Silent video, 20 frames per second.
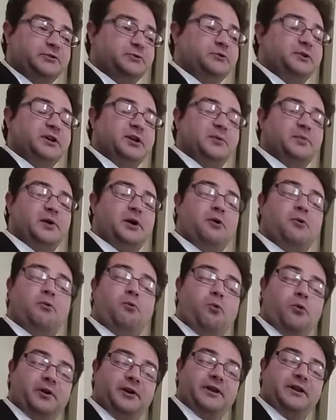you get about
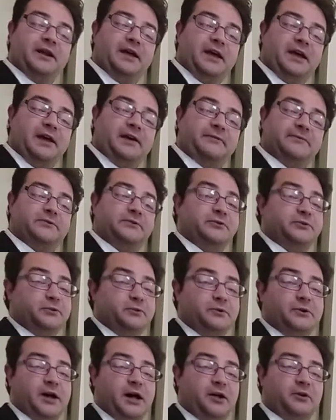$1.50
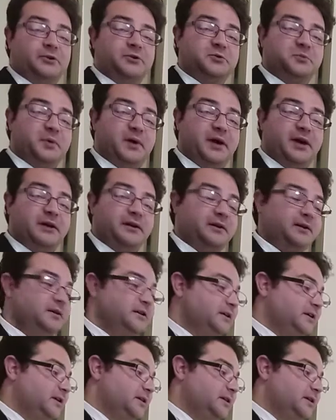to $2 back.